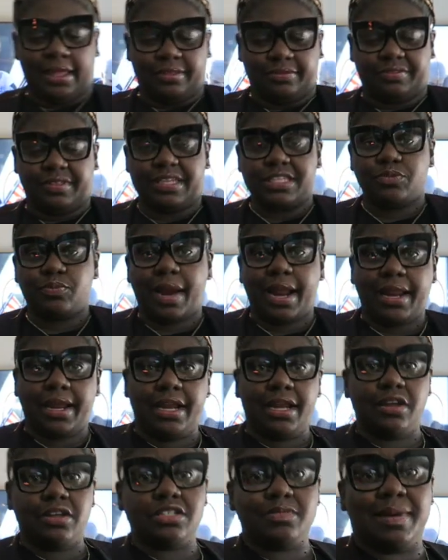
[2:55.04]
this right
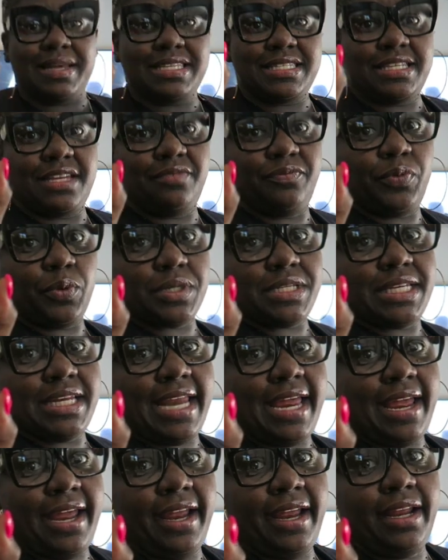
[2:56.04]
here is my scent for
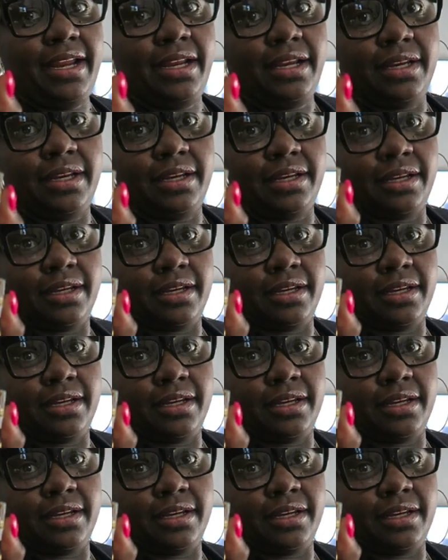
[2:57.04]
today.